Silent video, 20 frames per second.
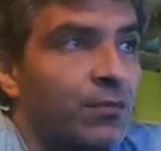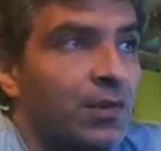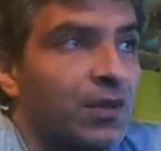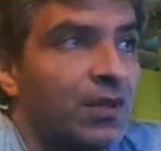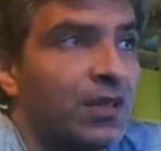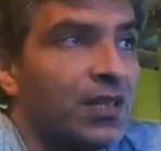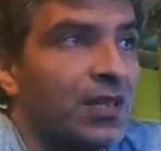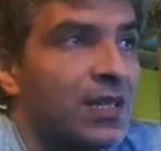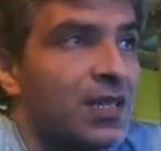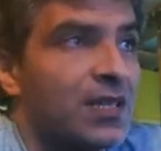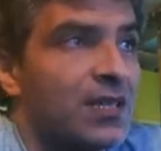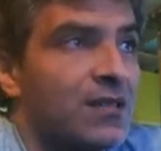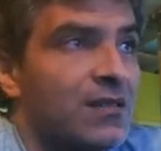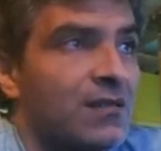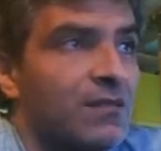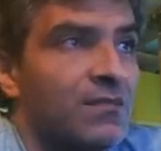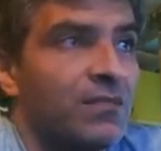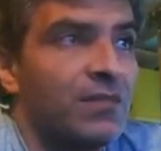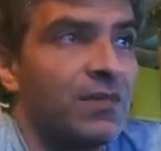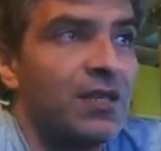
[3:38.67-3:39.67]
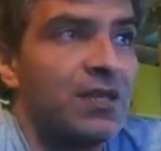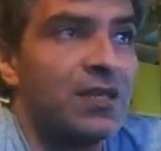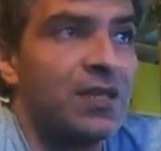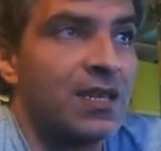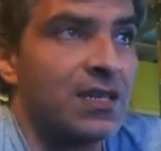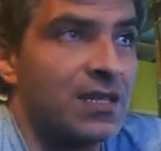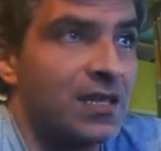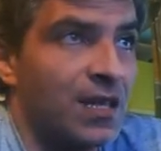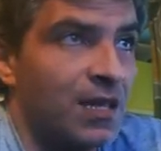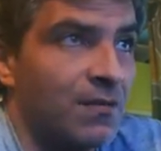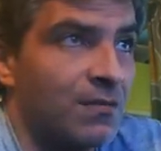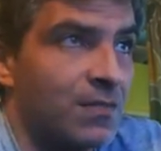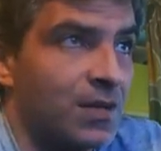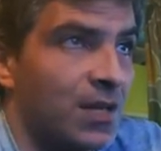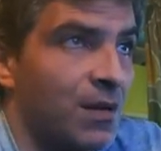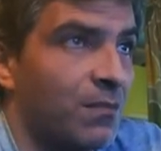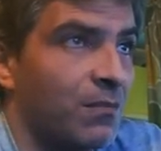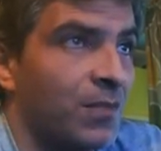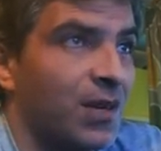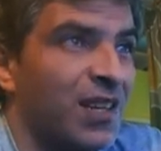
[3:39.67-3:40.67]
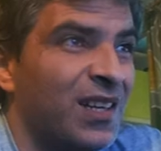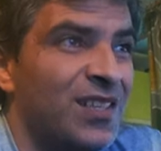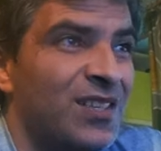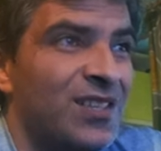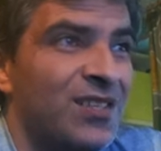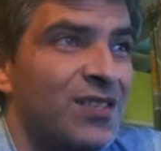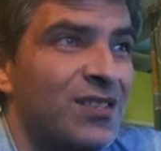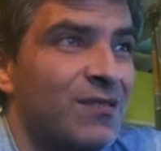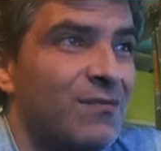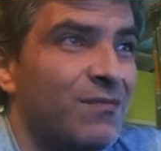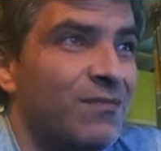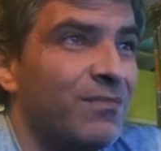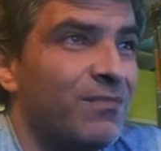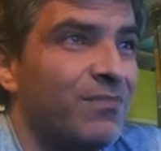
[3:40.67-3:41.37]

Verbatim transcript: but the rest is the same. Some cringy